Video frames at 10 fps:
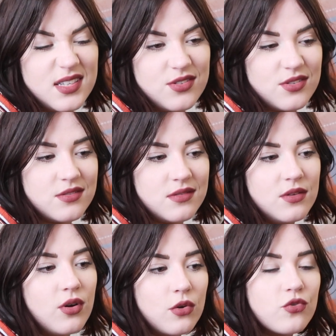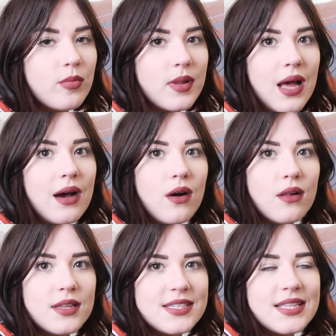He's just no trouble at
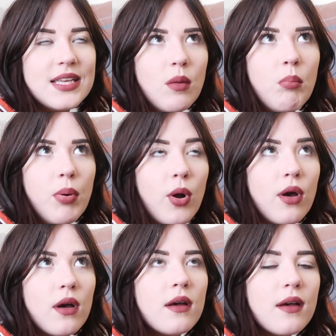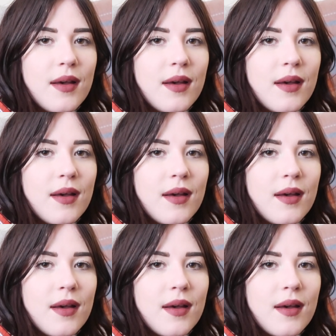all. He's a little bugger